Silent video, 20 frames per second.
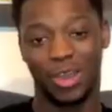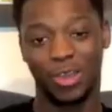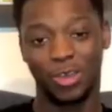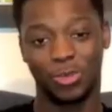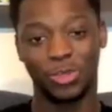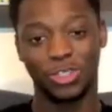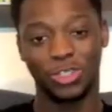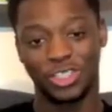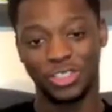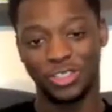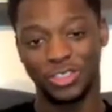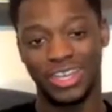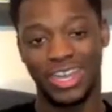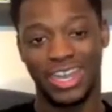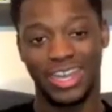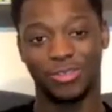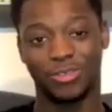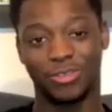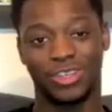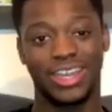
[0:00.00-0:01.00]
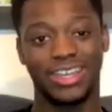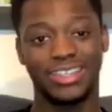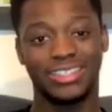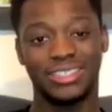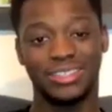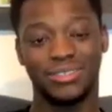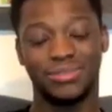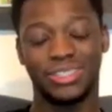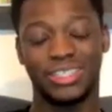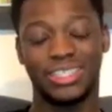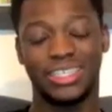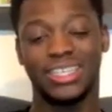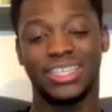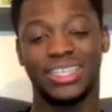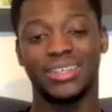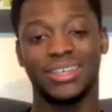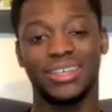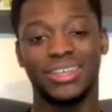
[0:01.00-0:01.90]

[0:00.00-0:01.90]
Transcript: I was watching you guys on ITV.